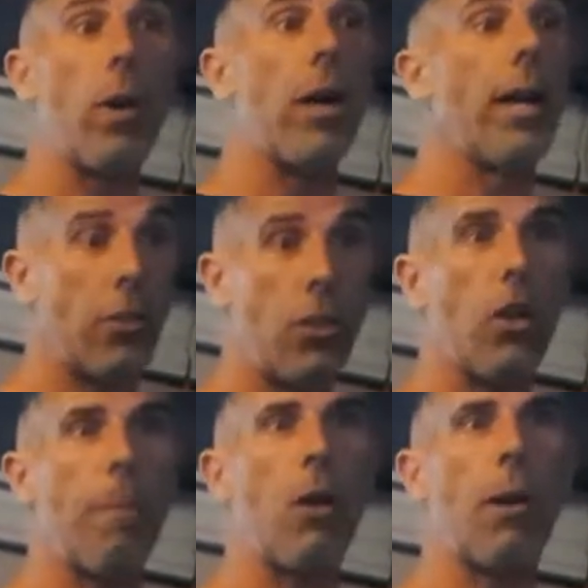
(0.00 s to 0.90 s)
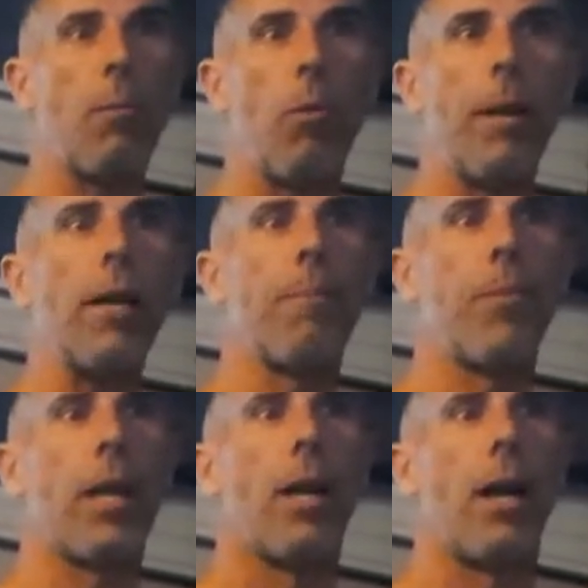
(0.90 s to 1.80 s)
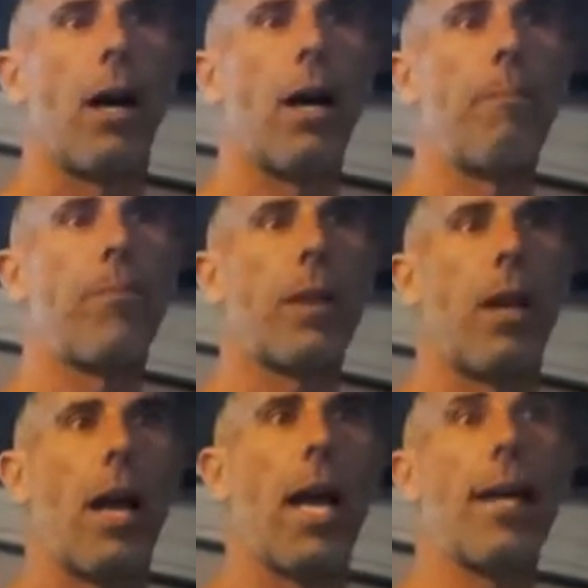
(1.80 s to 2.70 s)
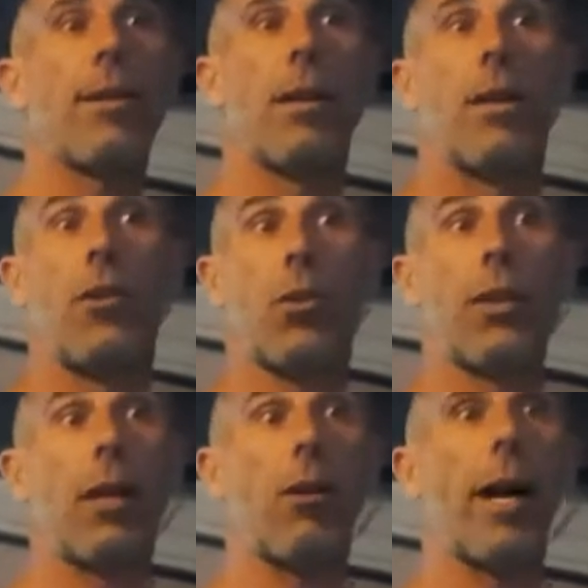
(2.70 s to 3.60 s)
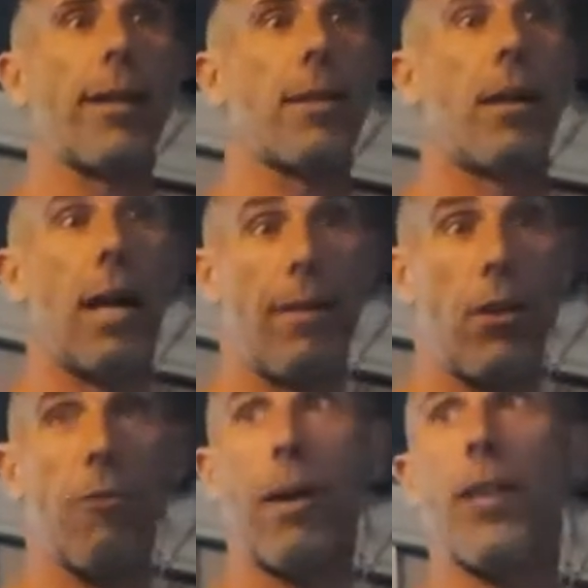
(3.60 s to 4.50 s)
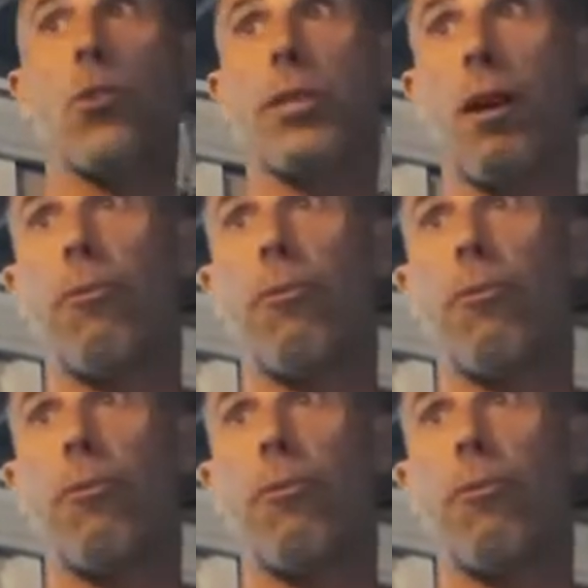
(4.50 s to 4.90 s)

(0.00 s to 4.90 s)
that corner and just go back one more pick. Um, and you'll think, great. And then you find